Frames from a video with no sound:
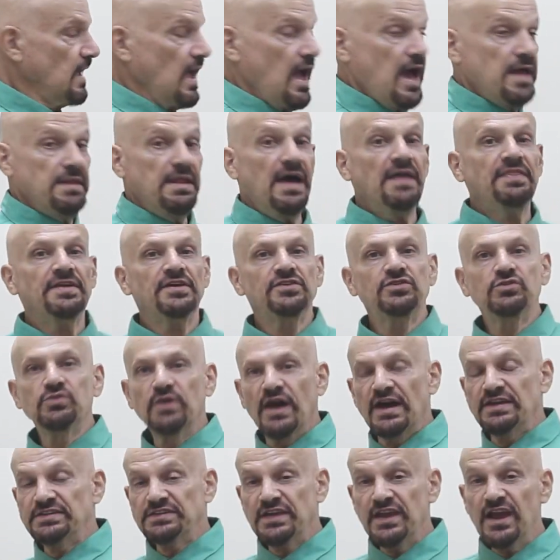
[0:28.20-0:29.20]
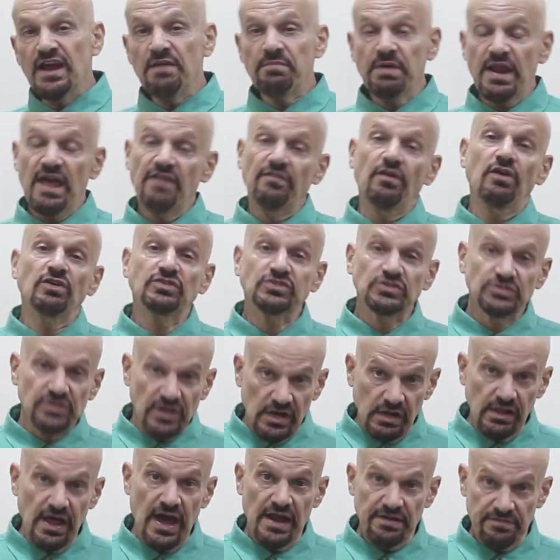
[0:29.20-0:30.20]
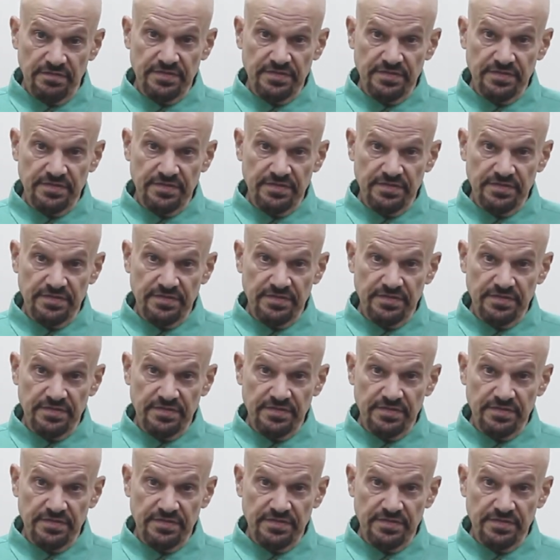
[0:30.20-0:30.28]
And not that you guys can but I've also done a lot